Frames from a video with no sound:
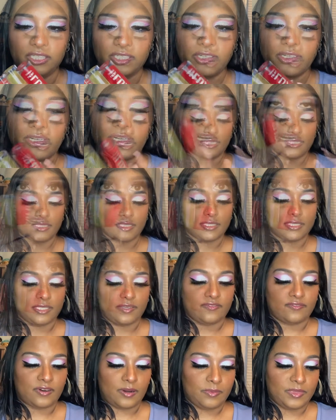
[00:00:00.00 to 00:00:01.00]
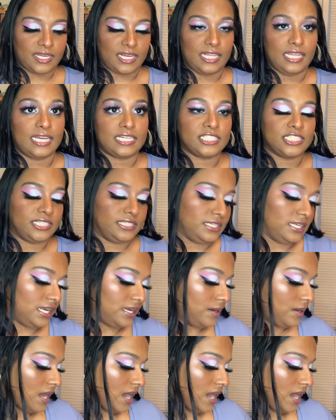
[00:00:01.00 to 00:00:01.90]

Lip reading: Products from the collection,